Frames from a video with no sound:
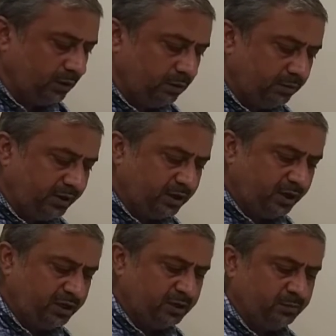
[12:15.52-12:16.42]

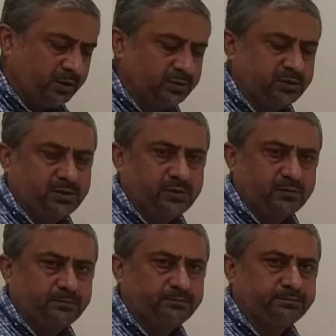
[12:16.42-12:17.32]
Recurring demand
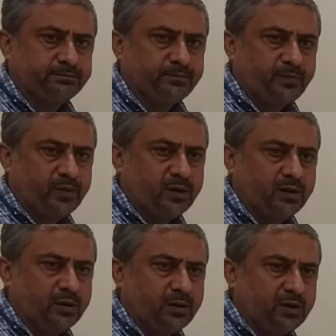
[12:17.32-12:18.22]

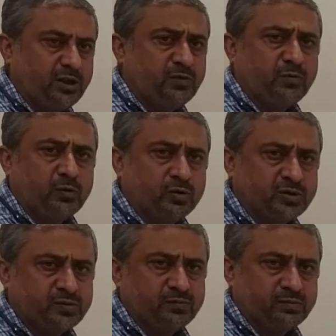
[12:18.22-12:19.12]
is for goods
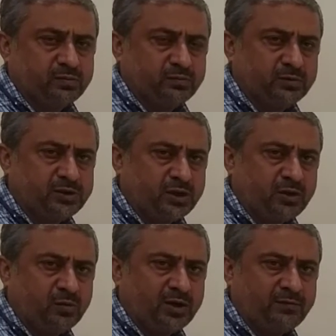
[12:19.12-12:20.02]
which are
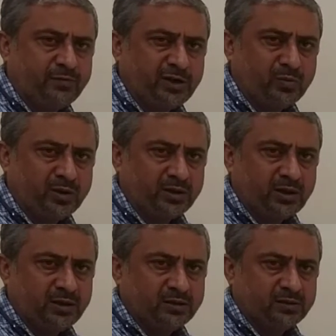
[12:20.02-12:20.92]
required frequently.
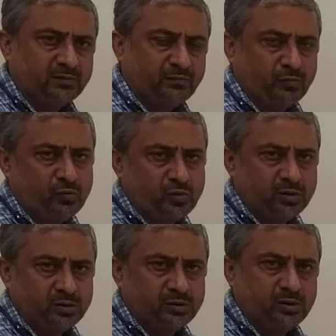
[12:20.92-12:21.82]
Food,
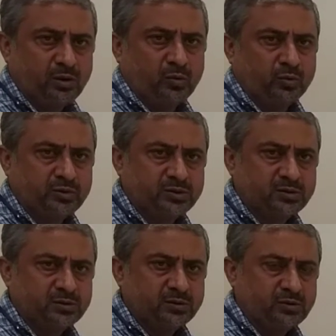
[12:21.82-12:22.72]
clothes,
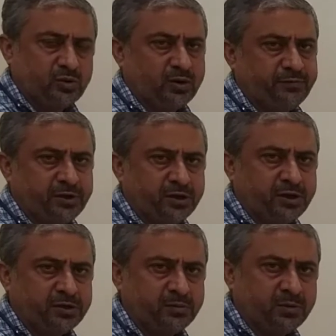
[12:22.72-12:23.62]
you have
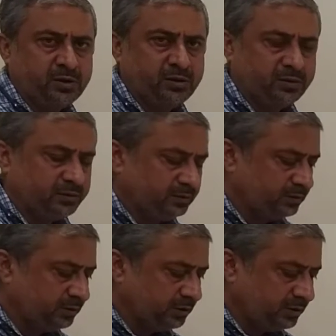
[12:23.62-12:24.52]
recurring demand.
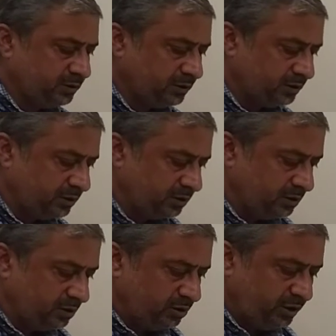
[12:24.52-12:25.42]

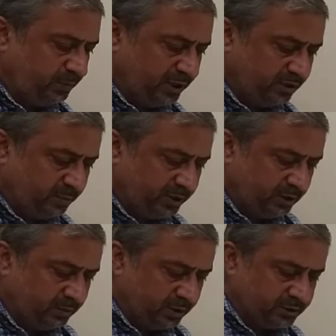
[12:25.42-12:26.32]
Replacement
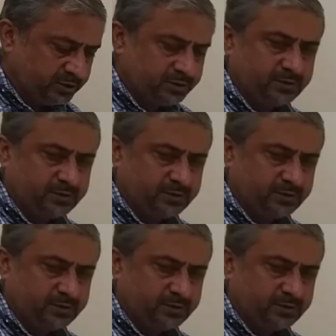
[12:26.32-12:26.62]
demands.